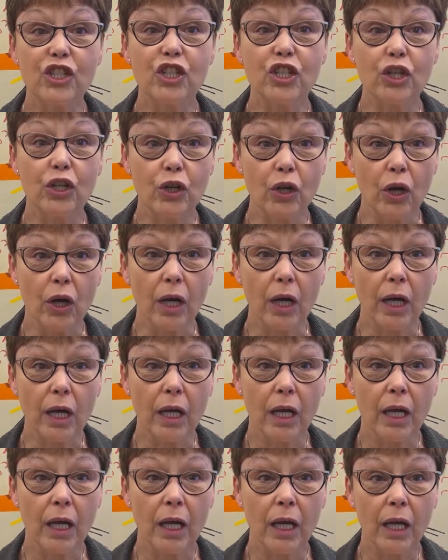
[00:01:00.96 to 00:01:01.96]
Chinook.
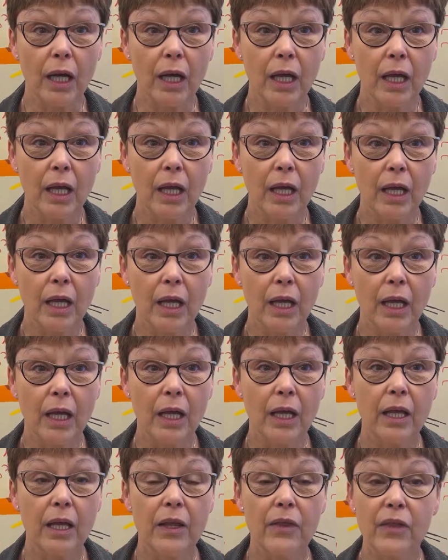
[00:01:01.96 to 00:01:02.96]

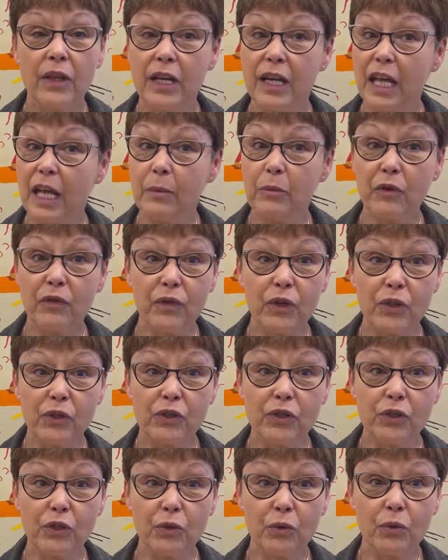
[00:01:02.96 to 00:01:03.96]
The name of your
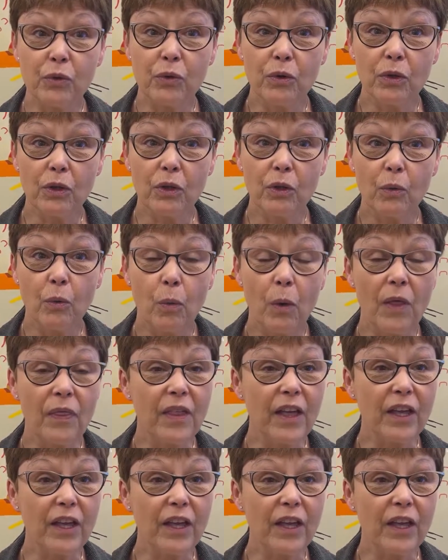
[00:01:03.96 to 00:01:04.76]
school, one